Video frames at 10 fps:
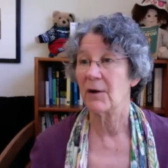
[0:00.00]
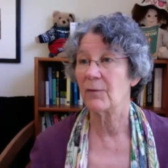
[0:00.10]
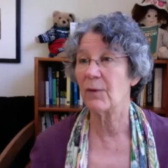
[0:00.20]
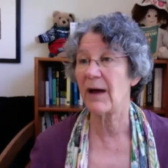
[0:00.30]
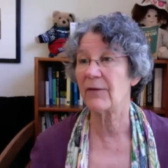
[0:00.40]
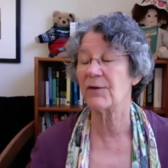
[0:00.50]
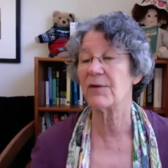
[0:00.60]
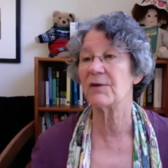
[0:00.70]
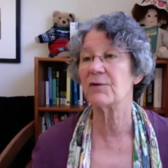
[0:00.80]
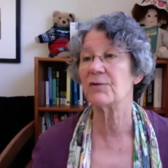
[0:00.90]
rather
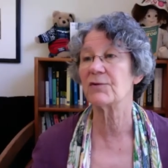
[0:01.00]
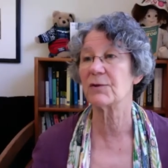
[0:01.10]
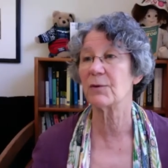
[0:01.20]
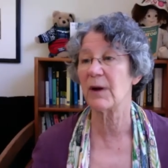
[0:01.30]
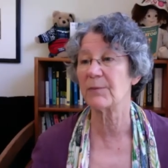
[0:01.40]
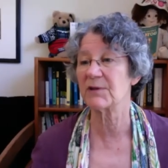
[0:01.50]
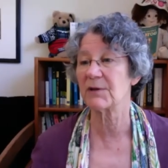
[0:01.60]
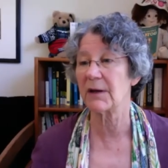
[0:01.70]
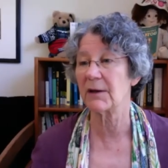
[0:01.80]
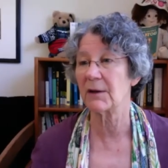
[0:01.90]
than use the
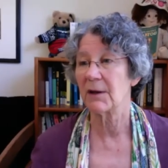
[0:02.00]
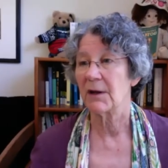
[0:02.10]
website.